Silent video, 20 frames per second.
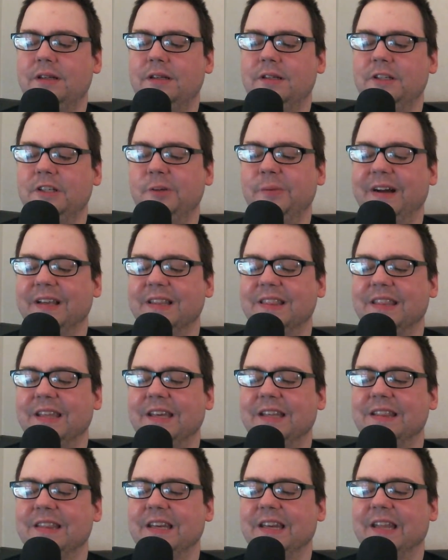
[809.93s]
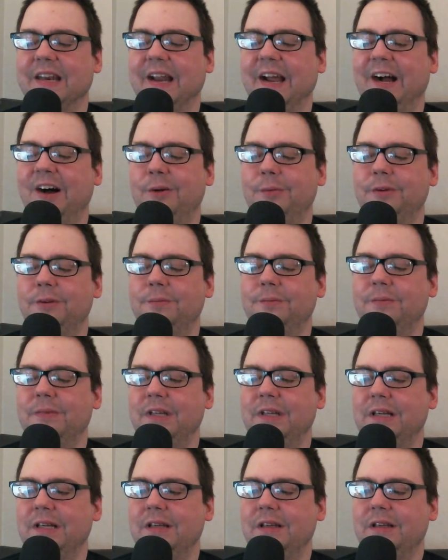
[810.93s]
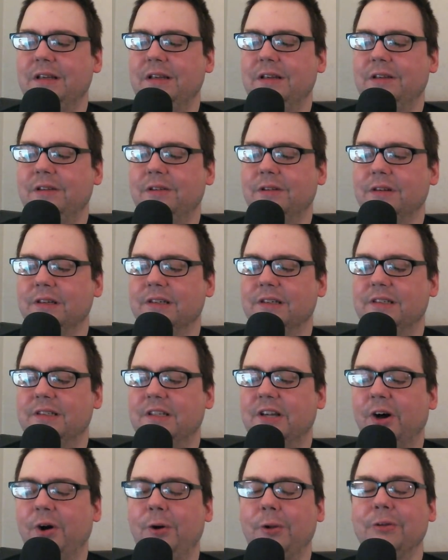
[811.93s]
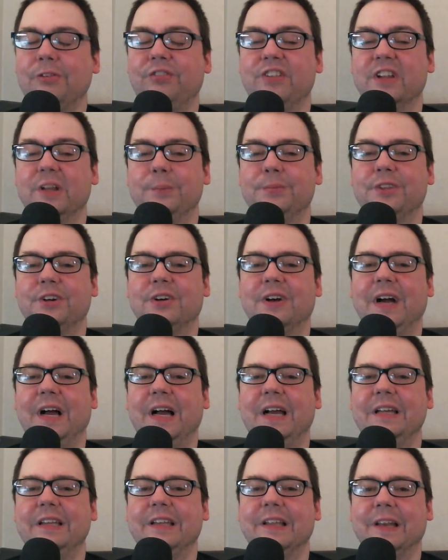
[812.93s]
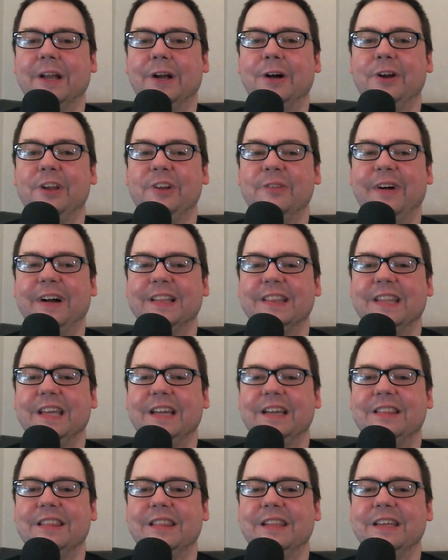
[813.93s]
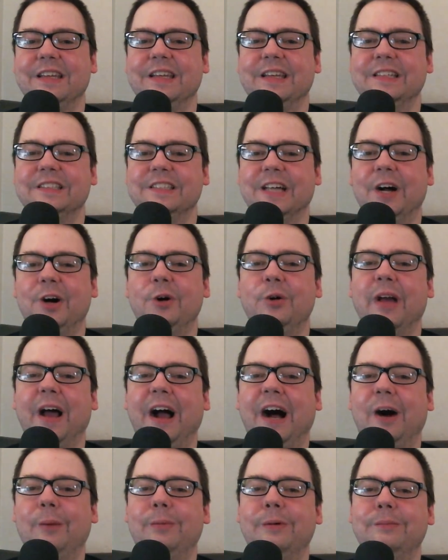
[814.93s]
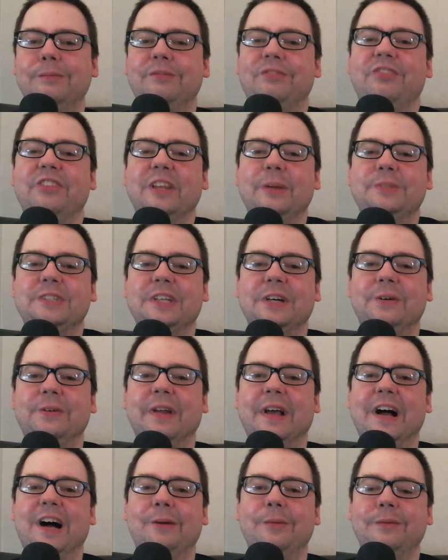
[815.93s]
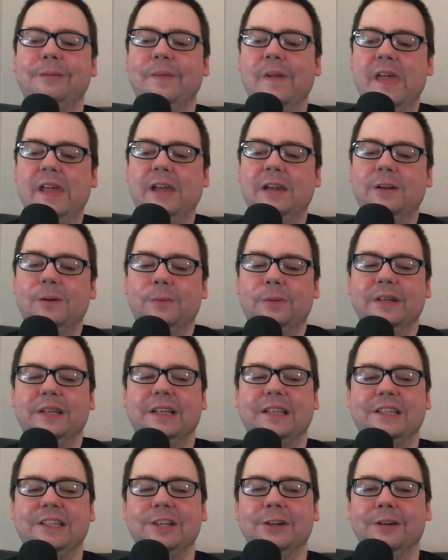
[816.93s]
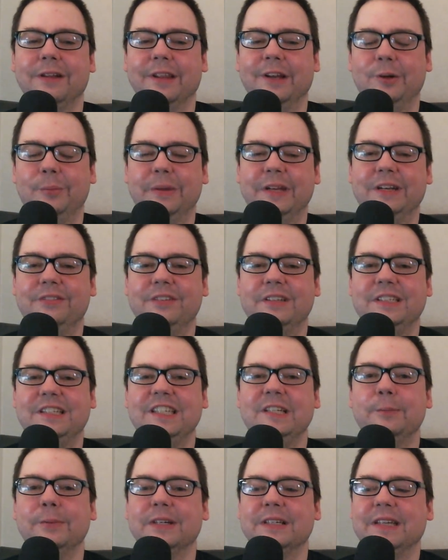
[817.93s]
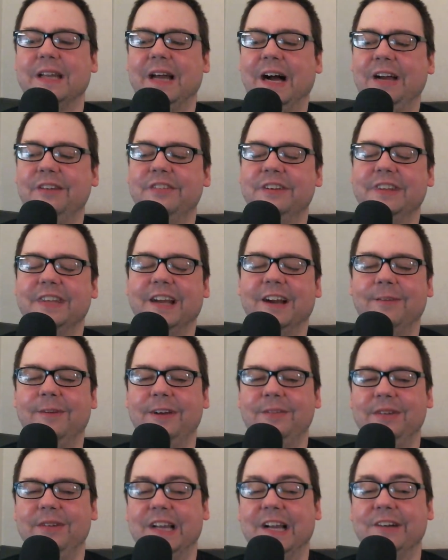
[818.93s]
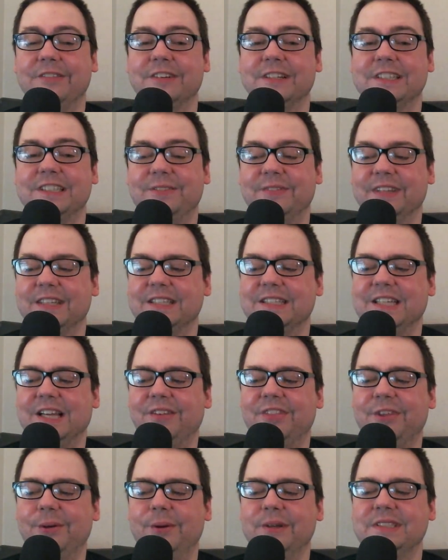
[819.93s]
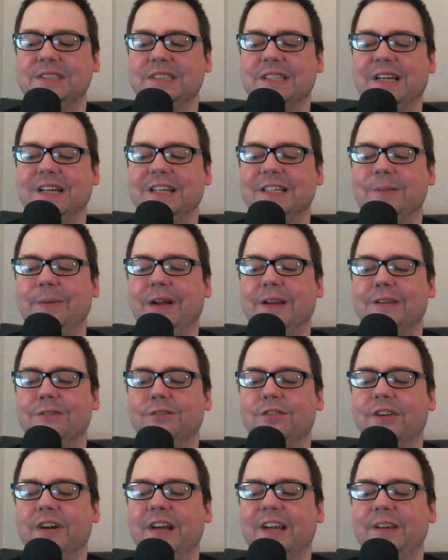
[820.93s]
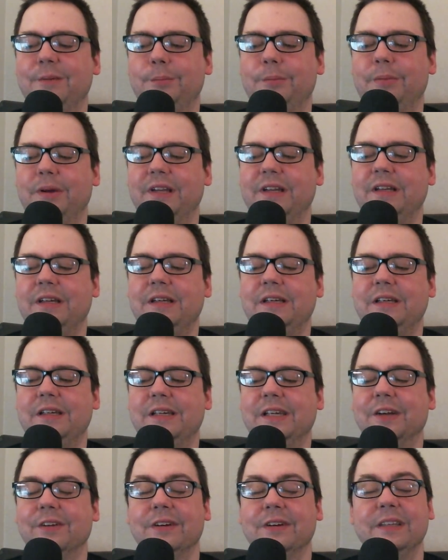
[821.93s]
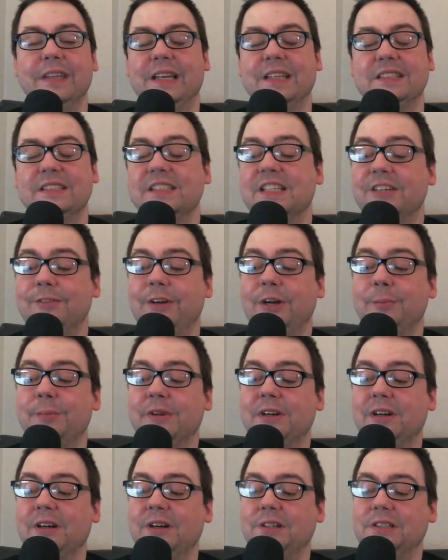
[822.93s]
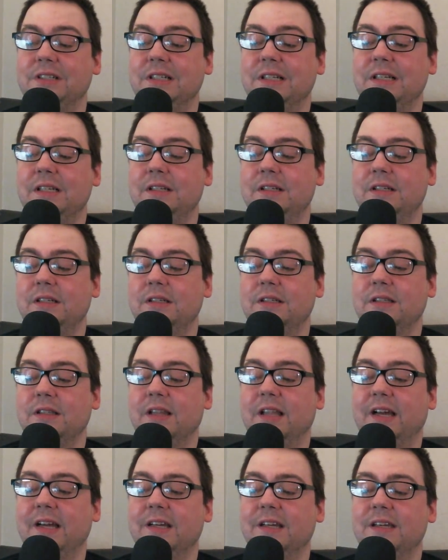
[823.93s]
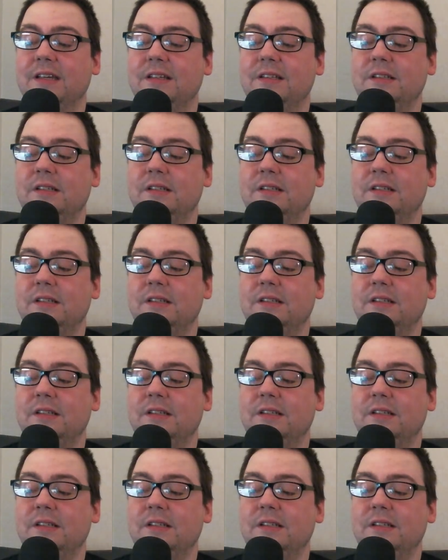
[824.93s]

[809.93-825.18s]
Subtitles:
you might think that an album called Flip the Rat, you might think that his own album, Flip's own album, would do a little bit of a deeper dive in there, maybe cover some of the stuff that wasn't talked about in Fred, but it really doesn't come up at all. Like,